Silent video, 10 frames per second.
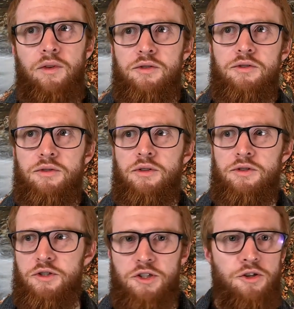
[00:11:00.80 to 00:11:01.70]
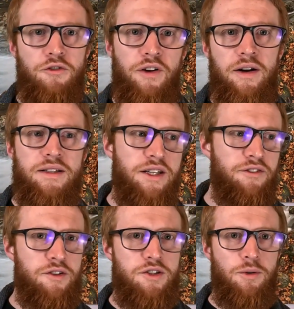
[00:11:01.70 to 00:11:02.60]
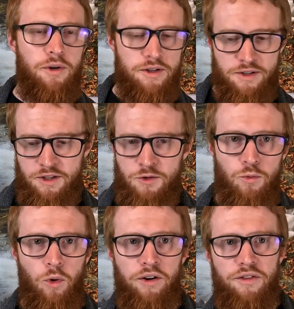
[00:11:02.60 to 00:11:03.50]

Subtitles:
Those are two very different stories, because one of